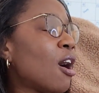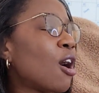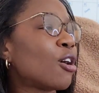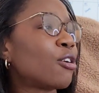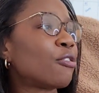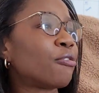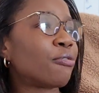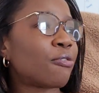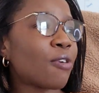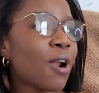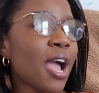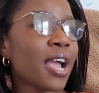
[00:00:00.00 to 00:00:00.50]

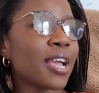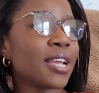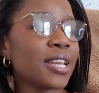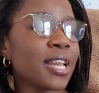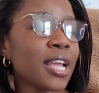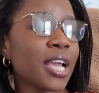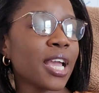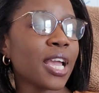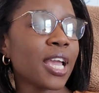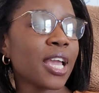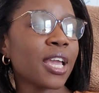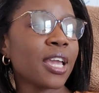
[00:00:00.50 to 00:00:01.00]
on
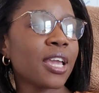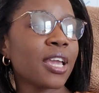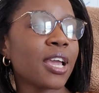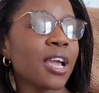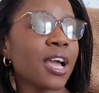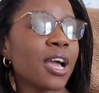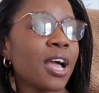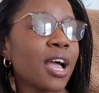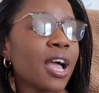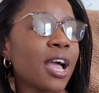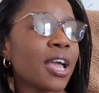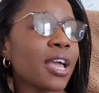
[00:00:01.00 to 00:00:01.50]
Friday,
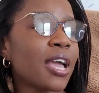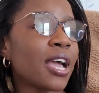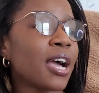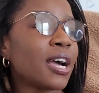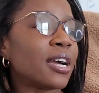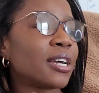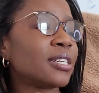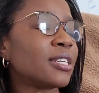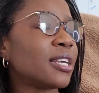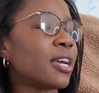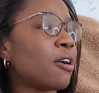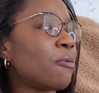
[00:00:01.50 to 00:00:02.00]
I
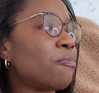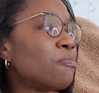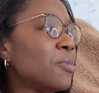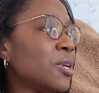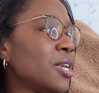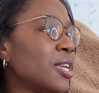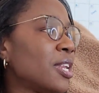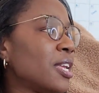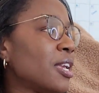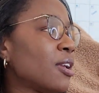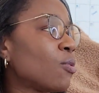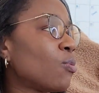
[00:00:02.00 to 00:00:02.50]
had a
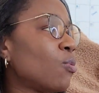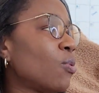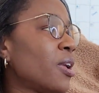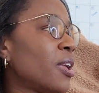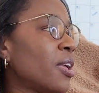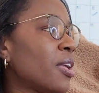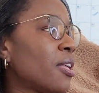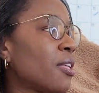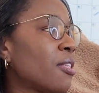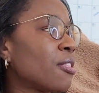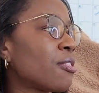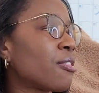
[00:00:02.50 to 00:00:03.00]
meeting
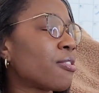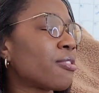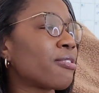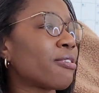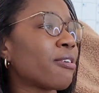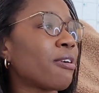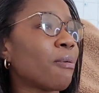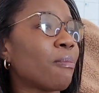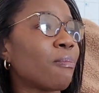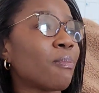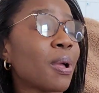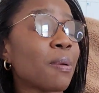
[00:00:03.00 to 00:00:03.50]
with
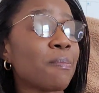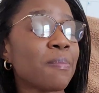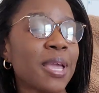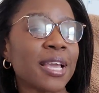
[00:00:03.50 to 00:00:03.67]
my